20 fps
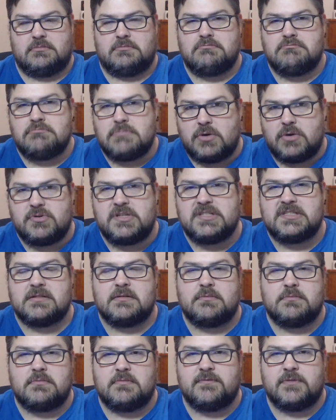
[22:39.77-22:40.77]

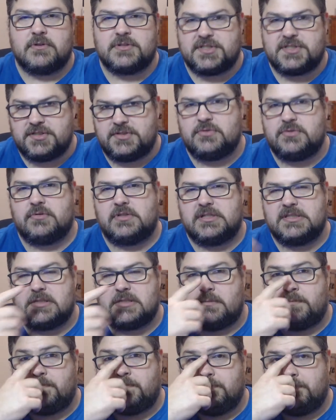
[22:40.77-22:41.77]
monism versus
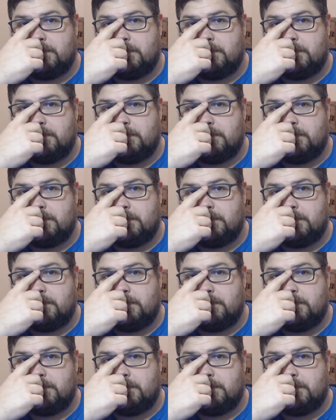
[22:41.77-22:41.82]
dualism.